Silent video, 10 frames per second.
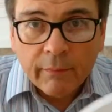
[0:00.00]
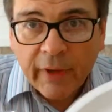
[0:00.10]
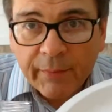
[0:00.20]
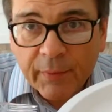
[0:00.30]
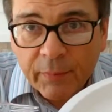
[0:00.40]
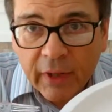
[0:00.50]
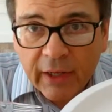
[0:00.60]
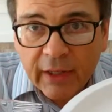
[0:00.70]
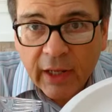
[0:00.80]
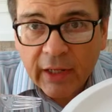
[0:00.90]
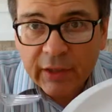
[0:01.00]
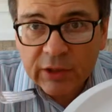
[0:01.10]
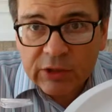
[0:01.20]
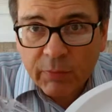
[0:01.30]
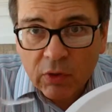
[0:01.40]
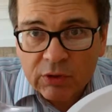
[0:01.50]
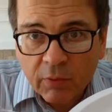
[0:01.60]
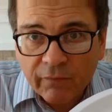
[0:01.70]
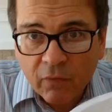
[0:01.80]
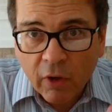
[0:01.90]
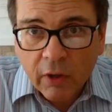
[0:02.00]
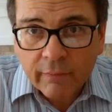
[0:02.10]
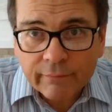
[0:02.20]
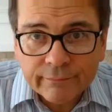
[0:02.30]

paper plate and disposable fork.